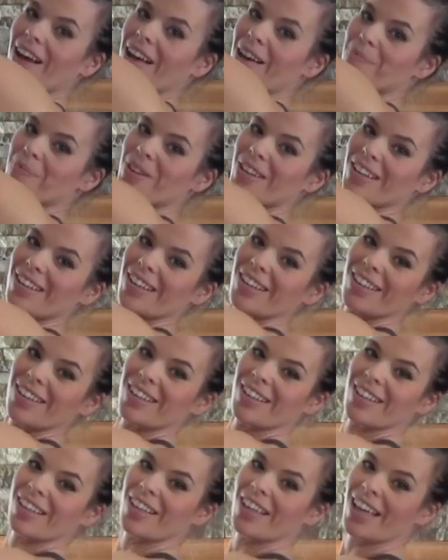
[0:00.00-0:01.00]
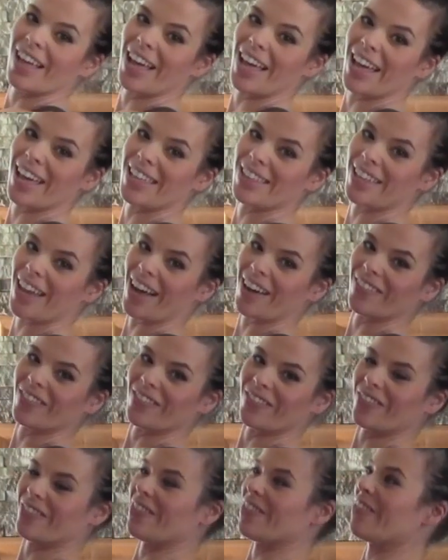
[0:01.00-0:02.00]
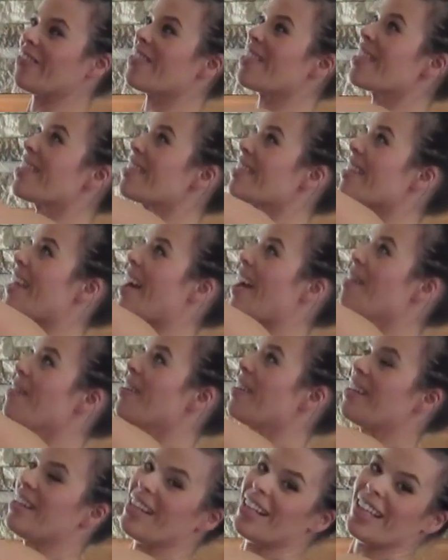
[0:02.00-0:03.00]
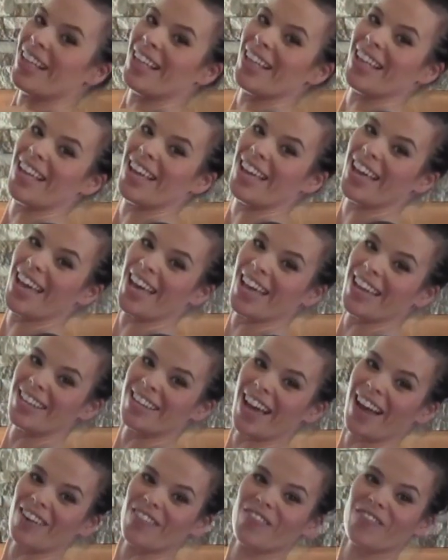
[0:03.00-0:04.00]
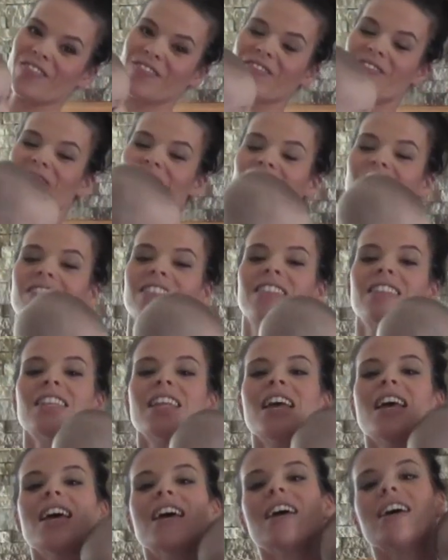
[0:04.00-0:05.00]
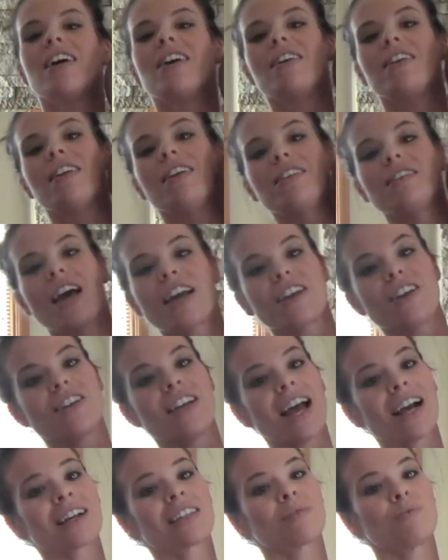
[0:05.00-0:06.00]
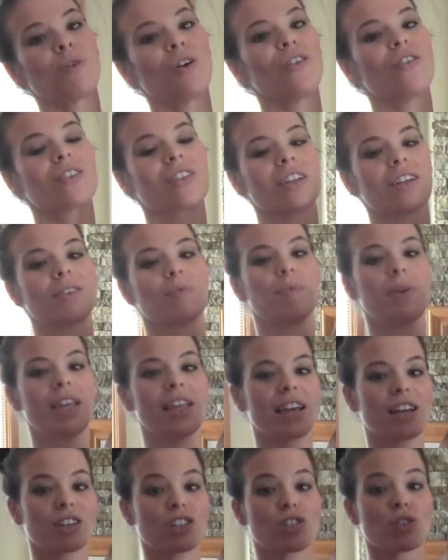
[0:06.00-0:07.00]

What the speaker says: up and down, up and down. Now your next move is going to be like